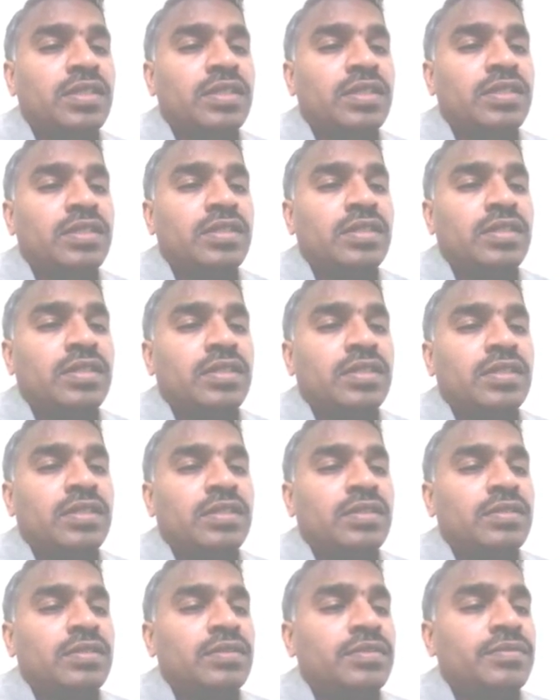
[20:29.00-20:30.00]

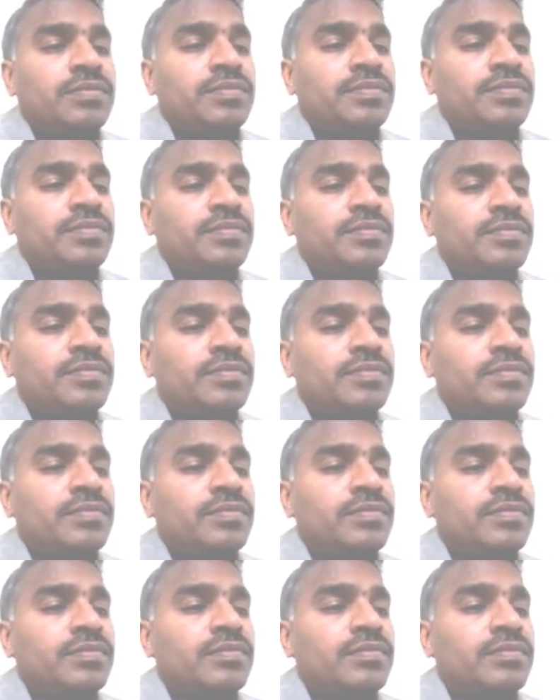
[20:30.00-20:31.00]

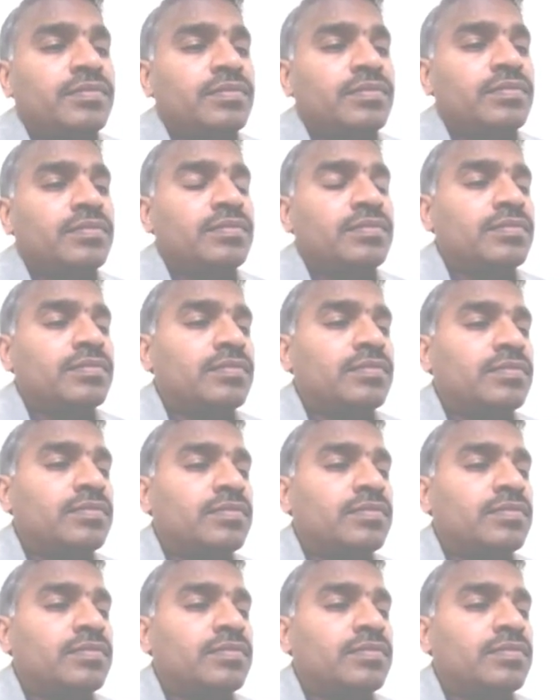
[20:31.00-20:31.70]
Nobody speaks.